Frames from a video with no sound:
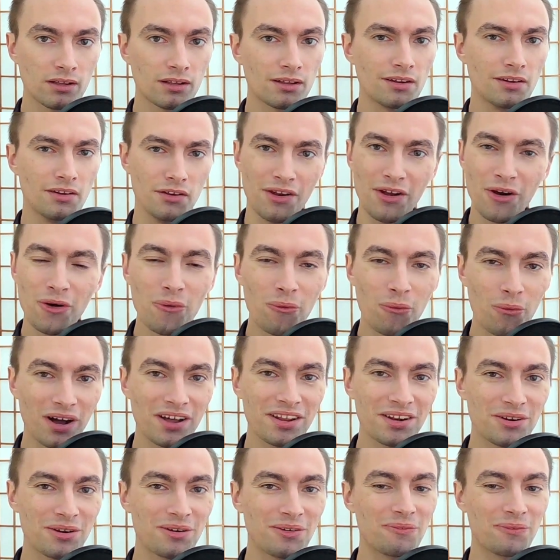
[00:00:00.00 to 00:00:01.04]
no
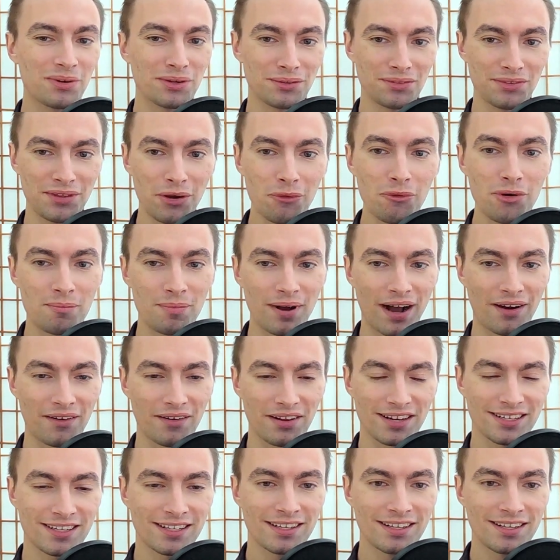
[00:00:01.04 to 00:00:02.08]
one will know about
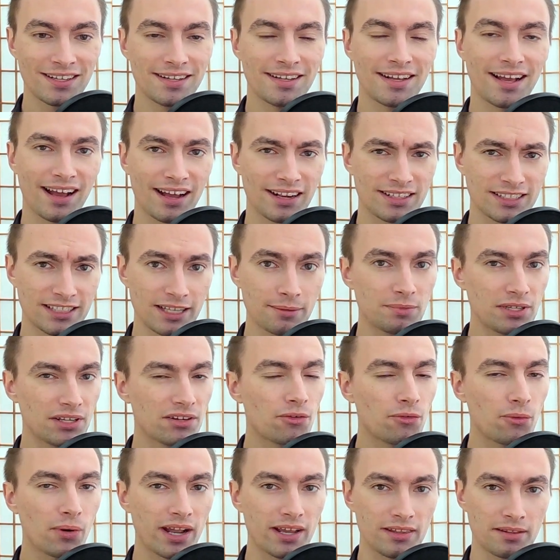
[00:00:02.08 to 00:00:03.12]
it except in a
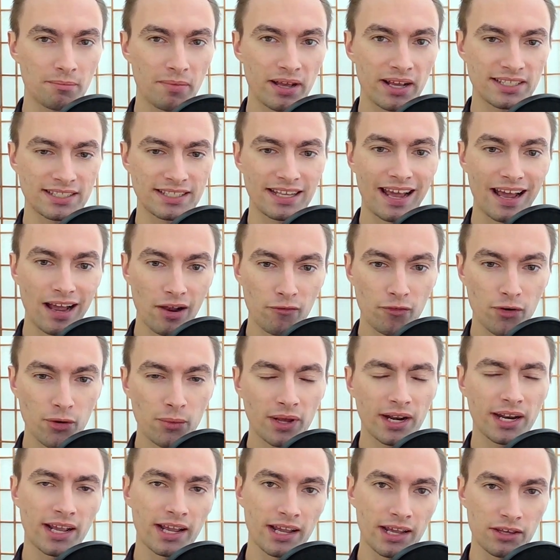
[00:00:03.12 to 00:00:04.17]
way that makes everyone
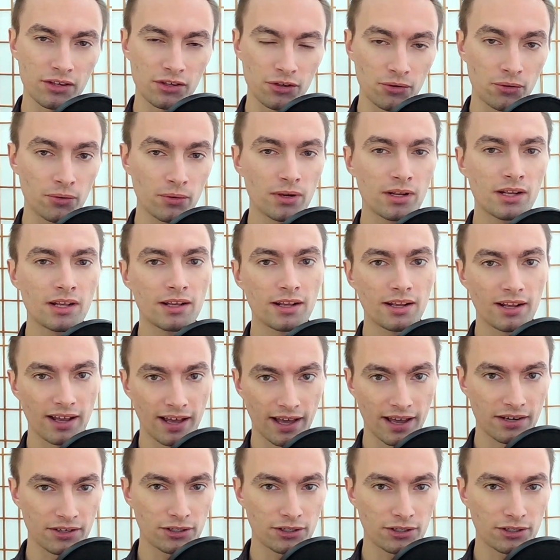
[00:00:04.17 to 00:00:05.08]
hate you and